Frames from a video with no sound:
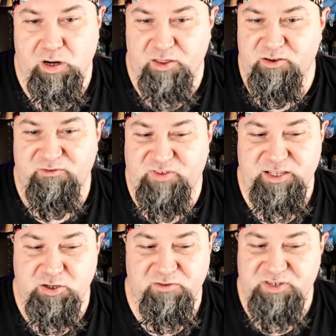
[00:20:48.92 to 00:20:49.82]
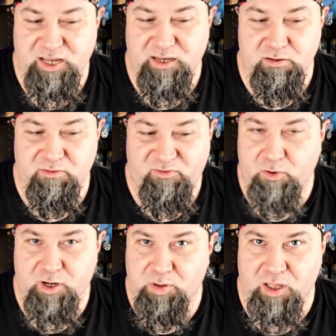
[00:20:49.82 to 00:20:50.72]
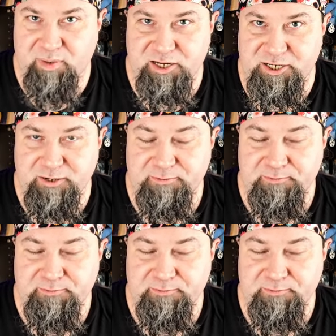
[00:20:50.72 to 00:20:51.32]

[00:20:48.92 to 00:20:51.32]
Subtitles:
other feats you've taken for your blood magic.